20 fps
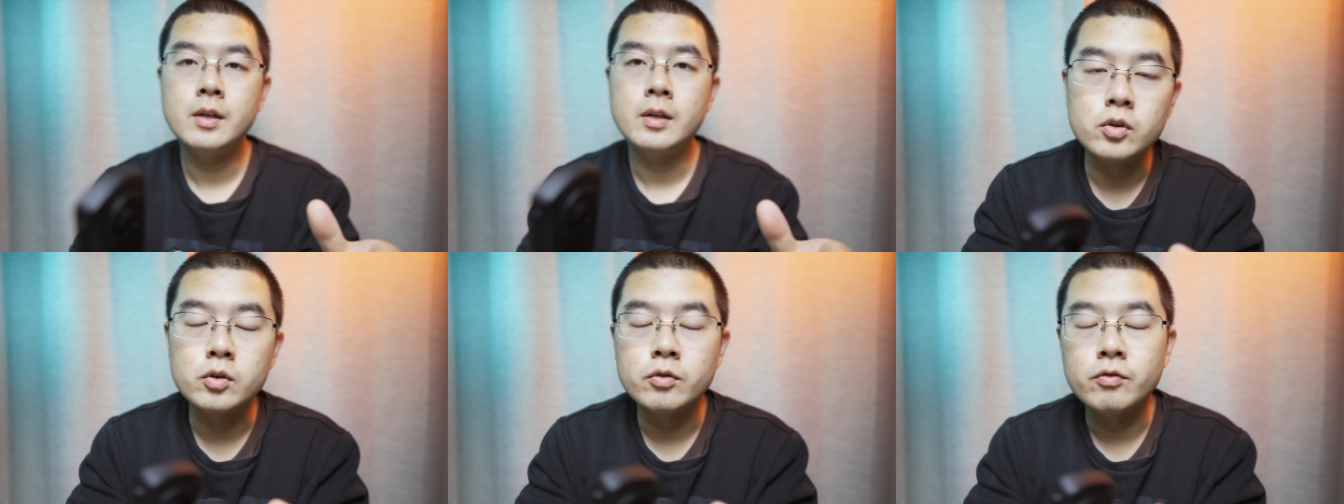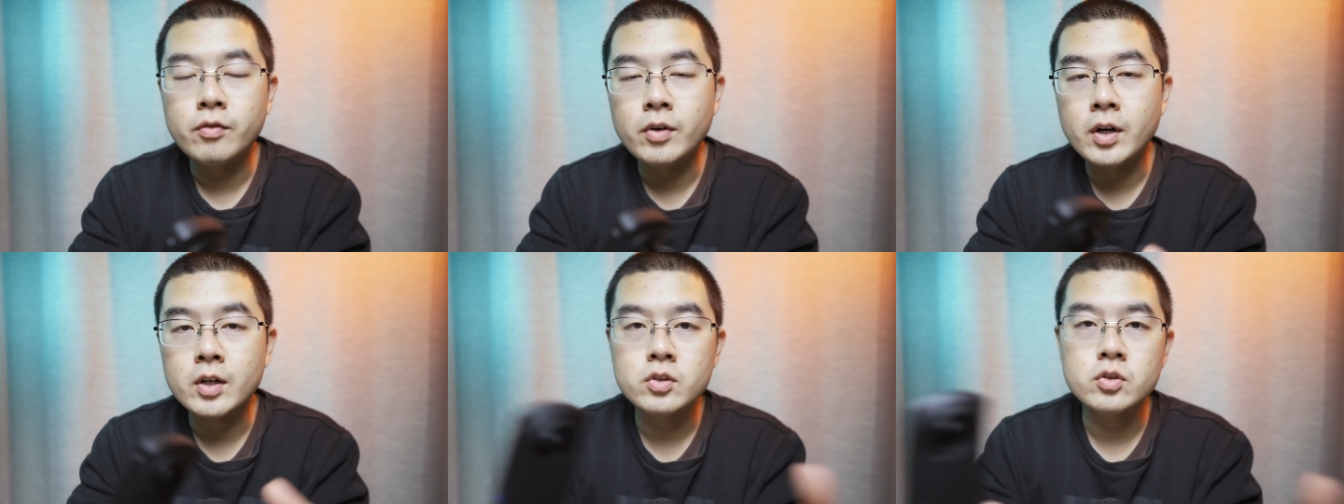the
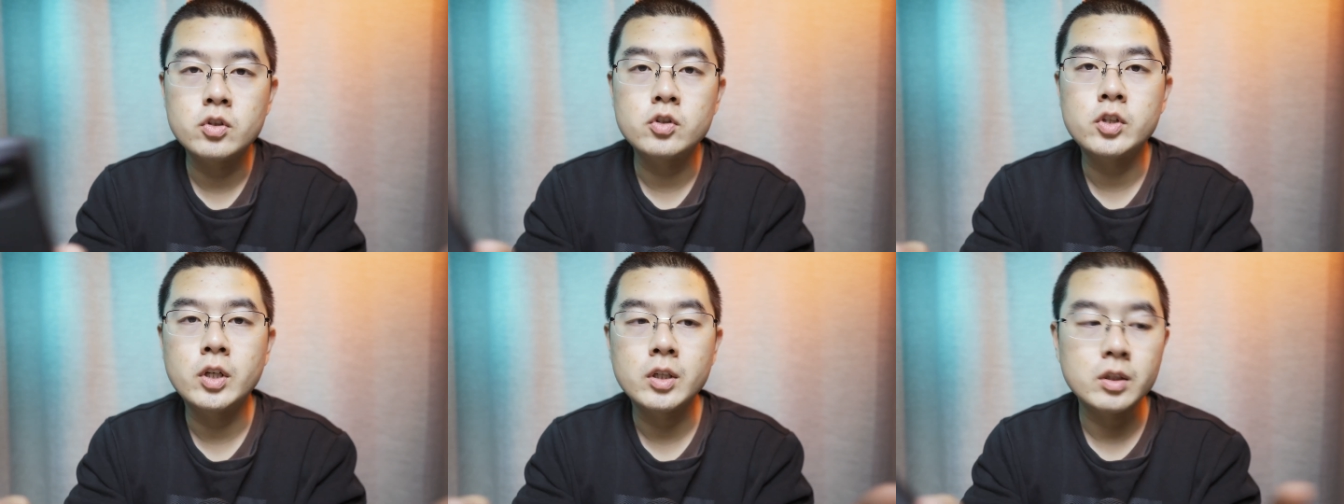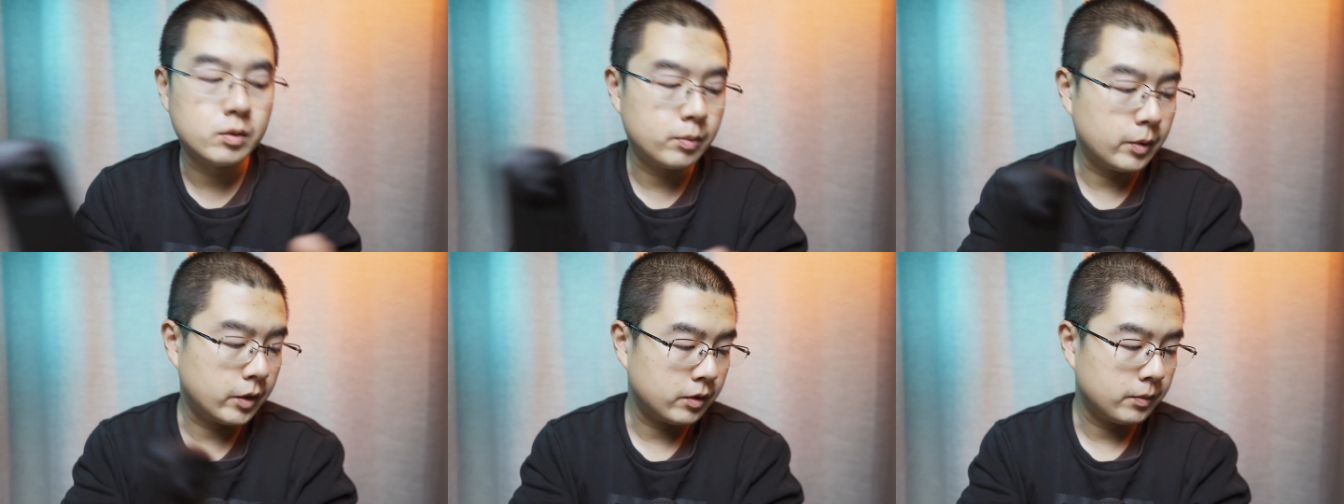faster
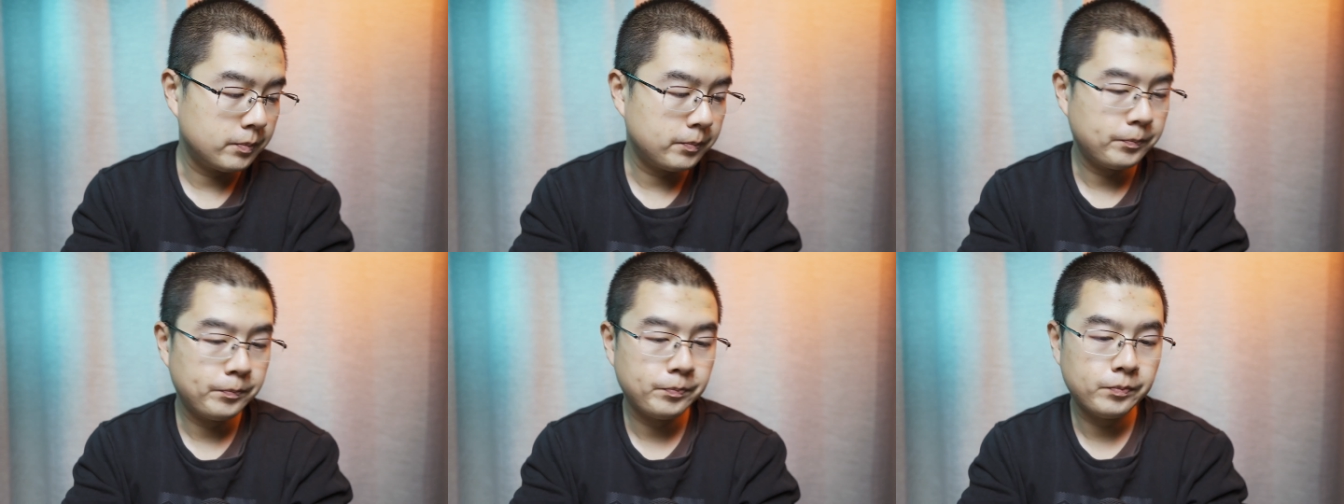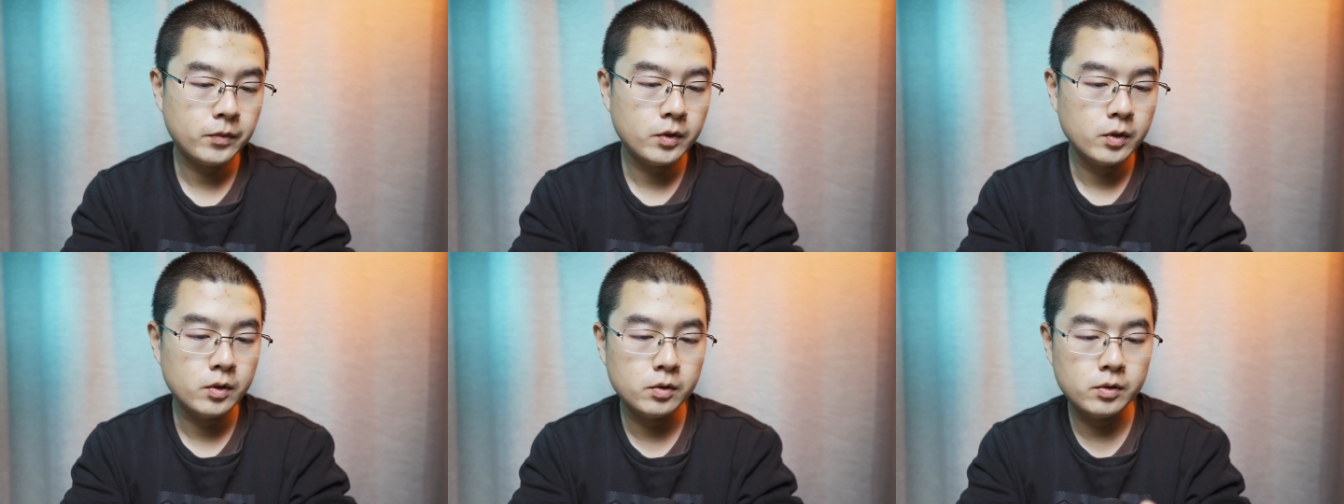shutter speed.
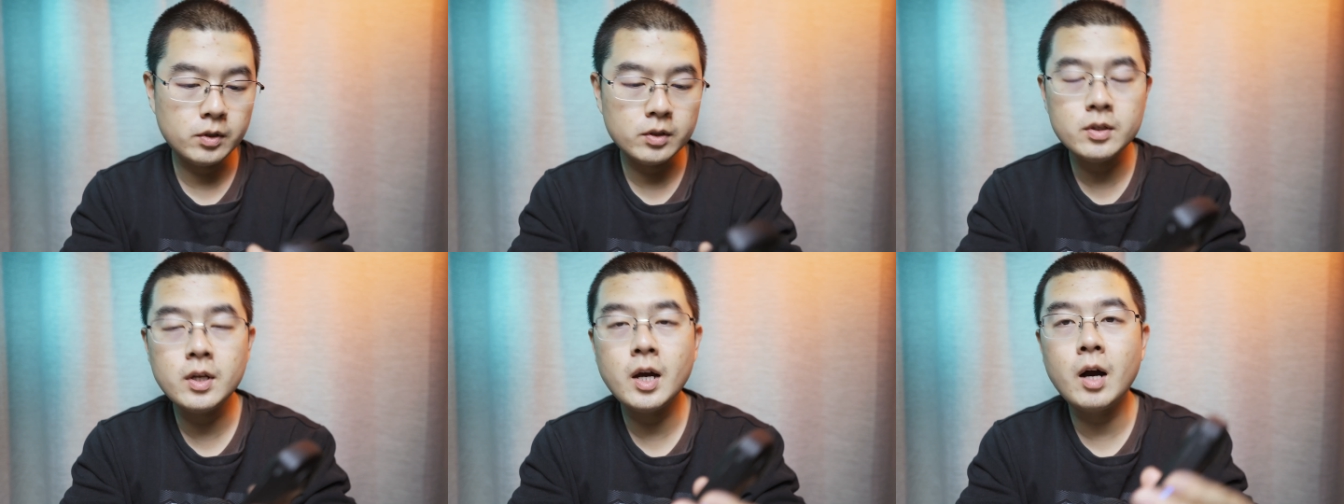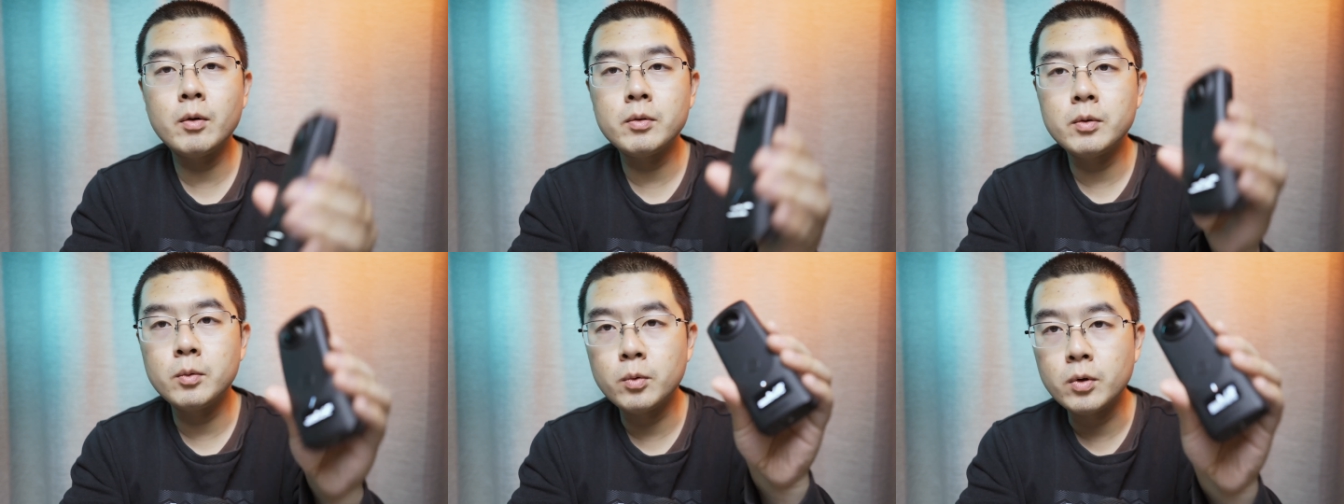So this is
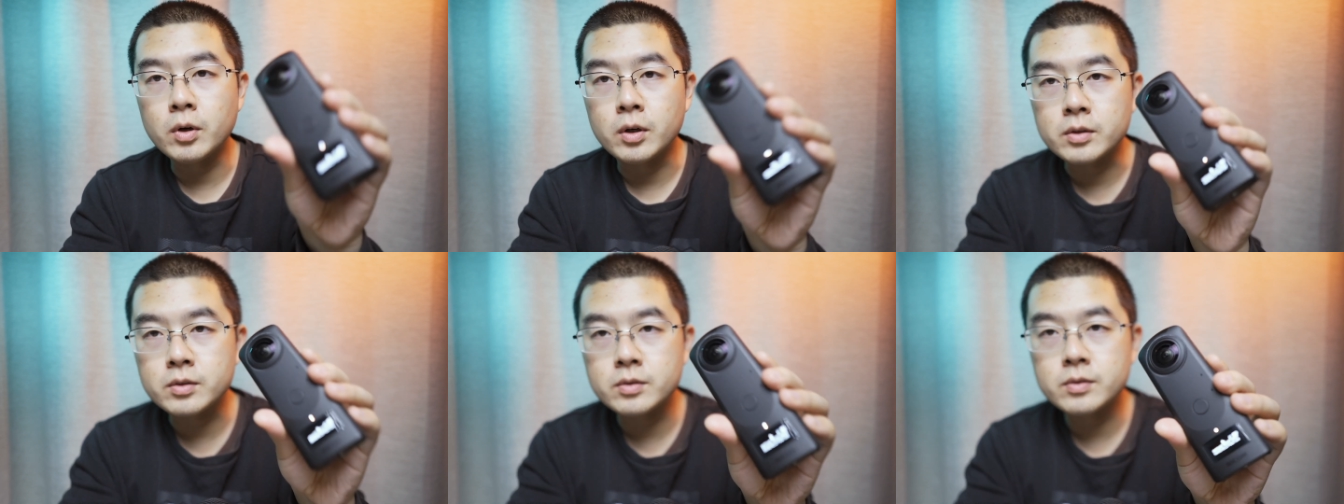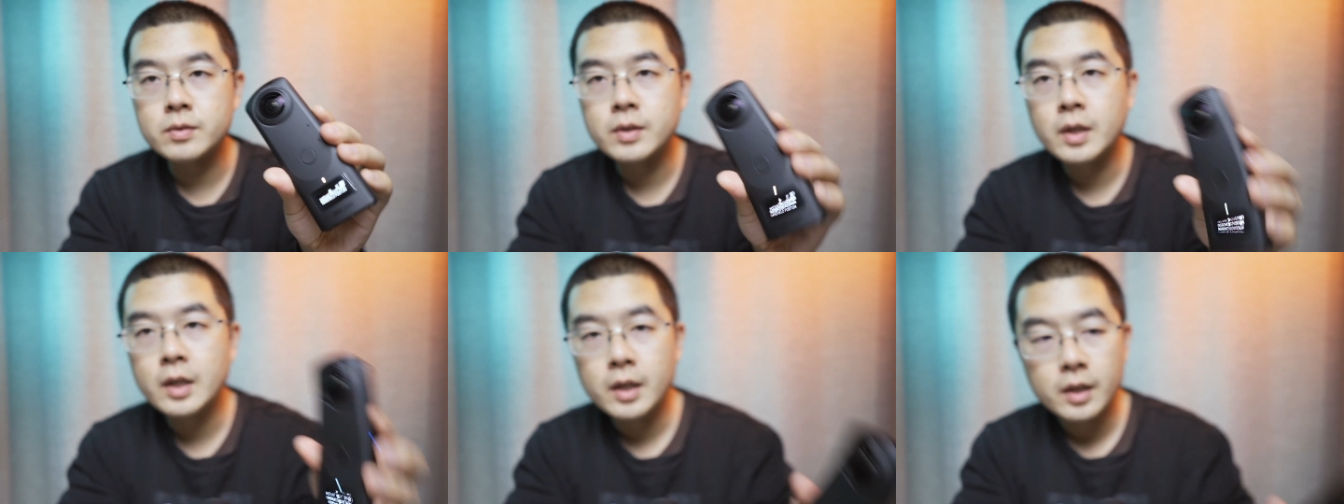how it
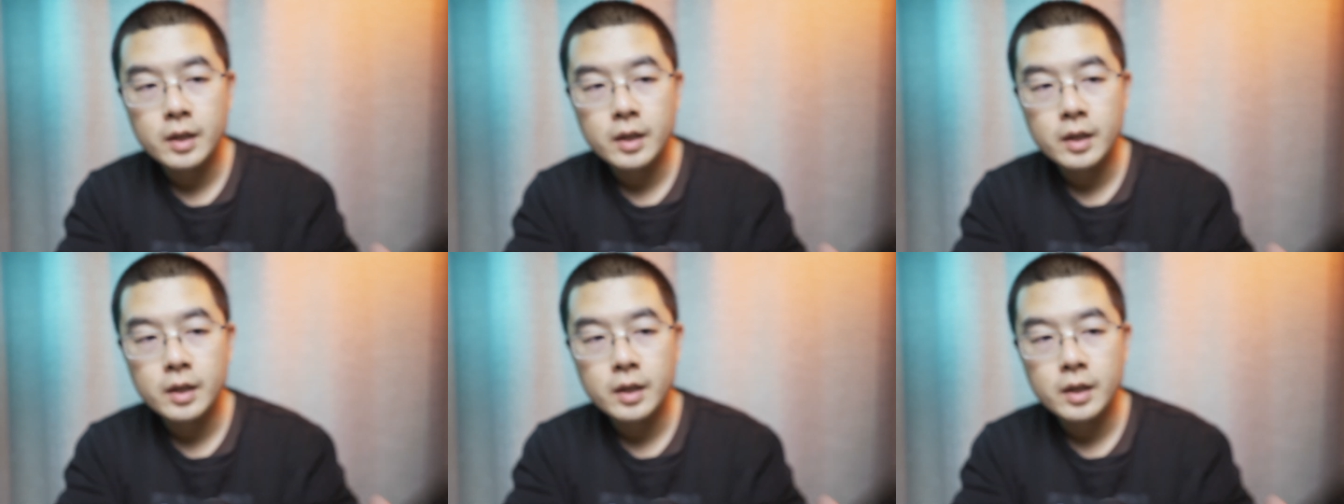works.